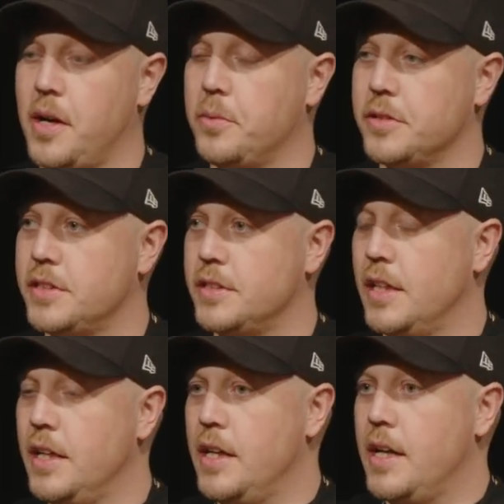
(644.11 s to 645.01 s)
I
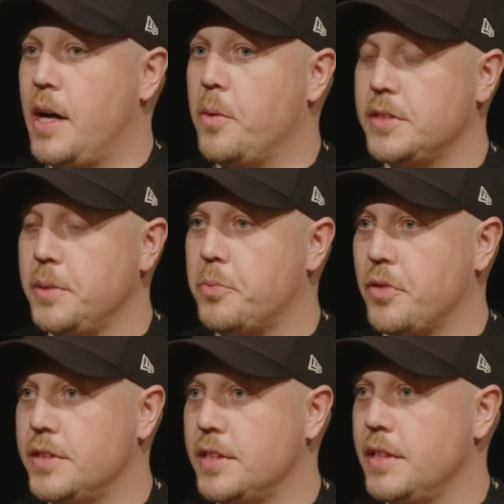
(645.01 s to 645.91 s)
was in
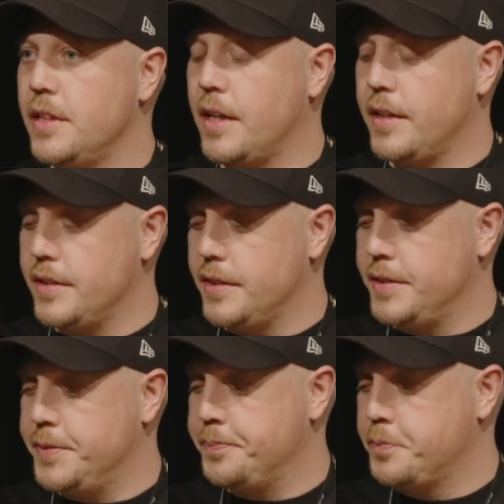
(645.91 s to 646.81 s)
prison,
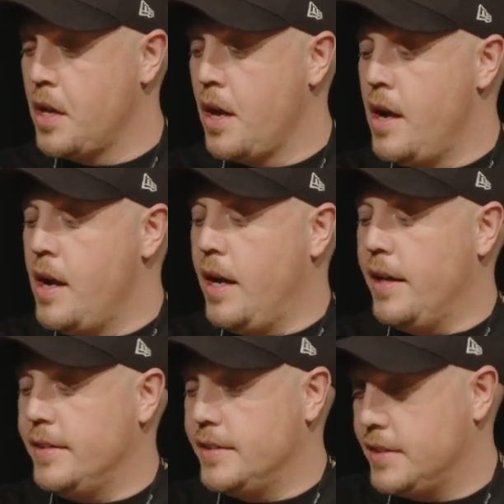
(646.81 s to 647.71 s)
and
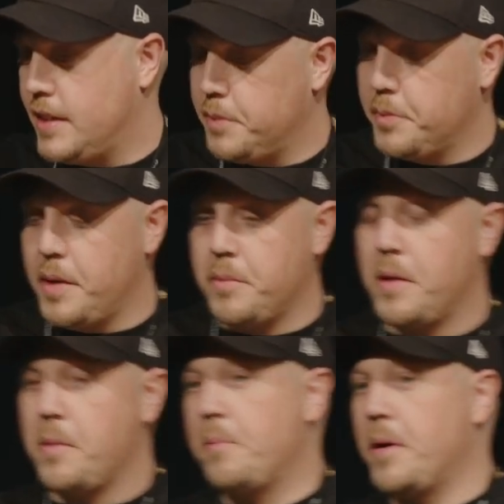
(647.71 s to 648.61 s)
I'm
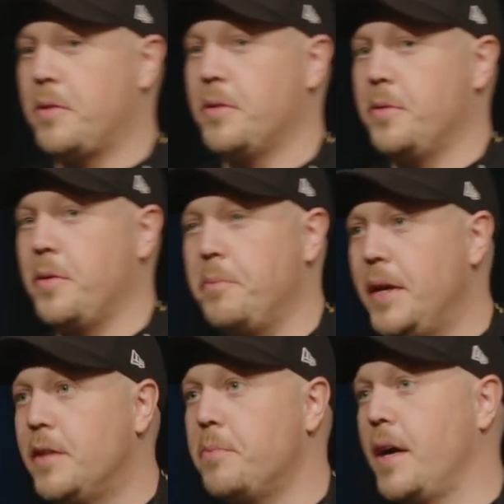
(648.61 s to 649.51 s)
about to
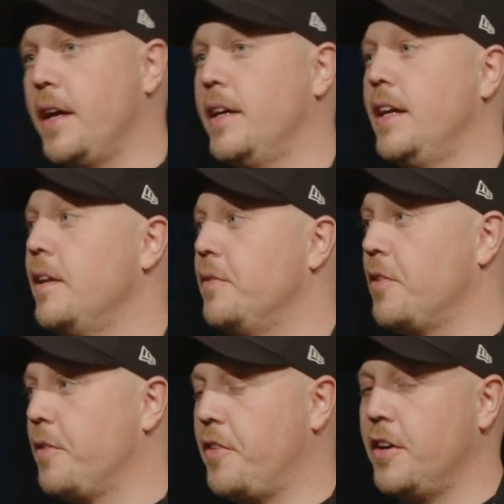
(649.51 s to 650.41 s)
meet my kid
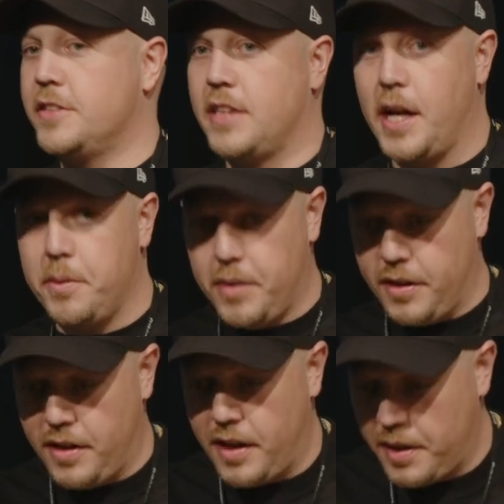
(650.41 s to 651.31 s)
for the first time,
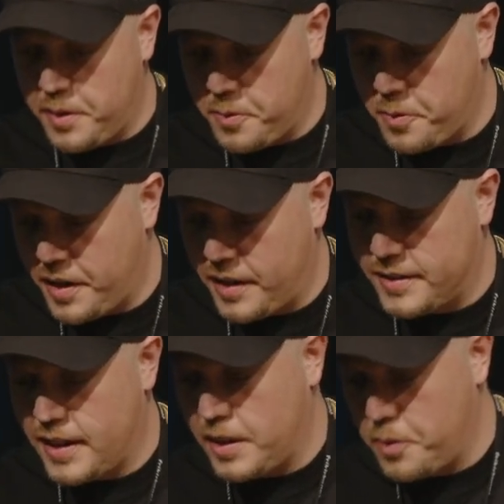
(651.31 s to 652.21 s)
and
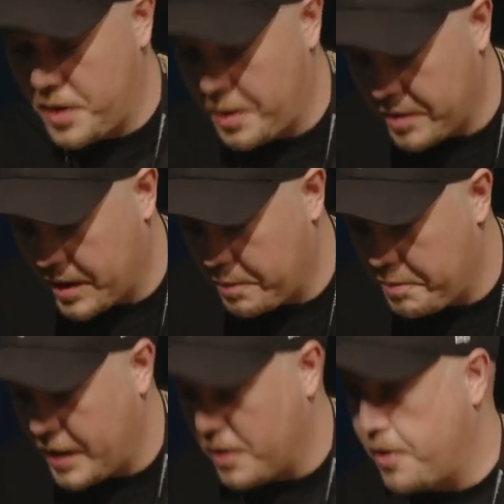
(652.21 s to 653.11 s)
exactly when I'm gonna
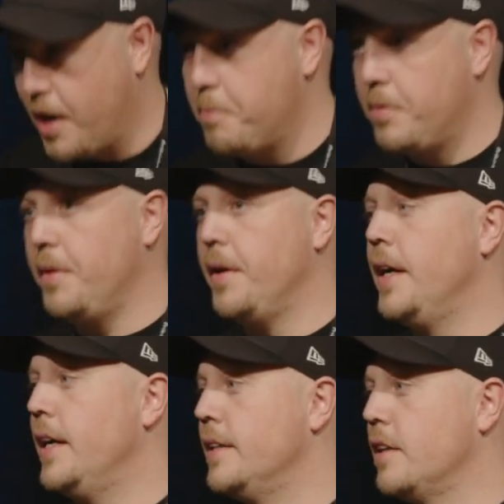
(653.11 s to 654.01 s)
pick her up,
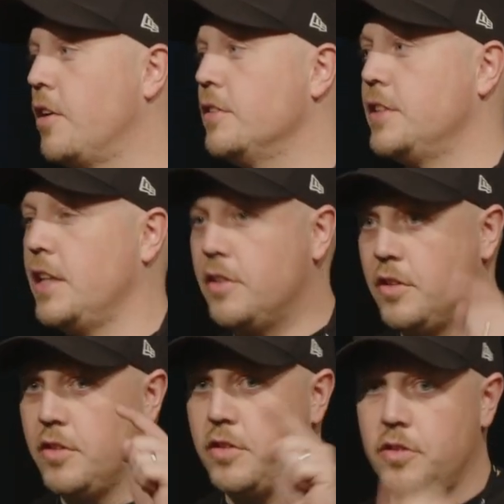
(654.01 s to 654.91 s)
the guard said,
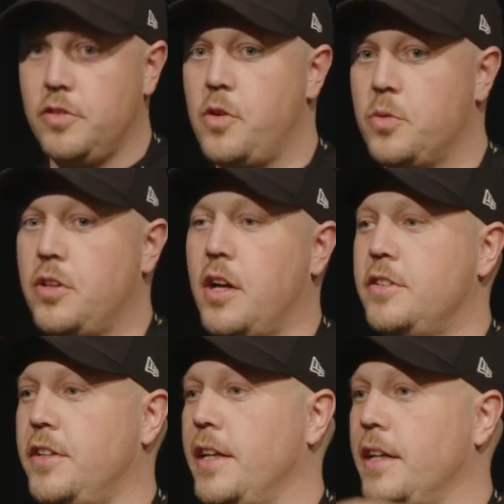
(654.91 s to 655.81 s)
no
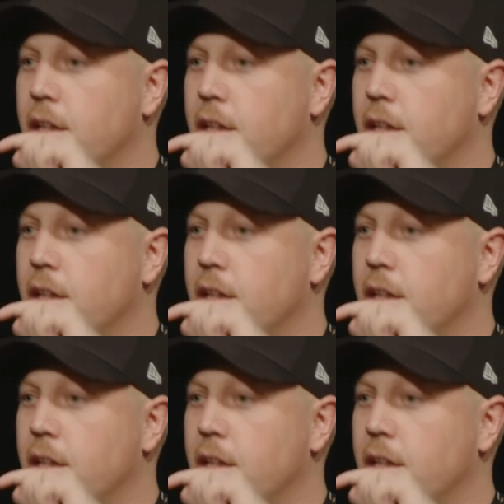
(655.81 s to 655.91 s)
touching.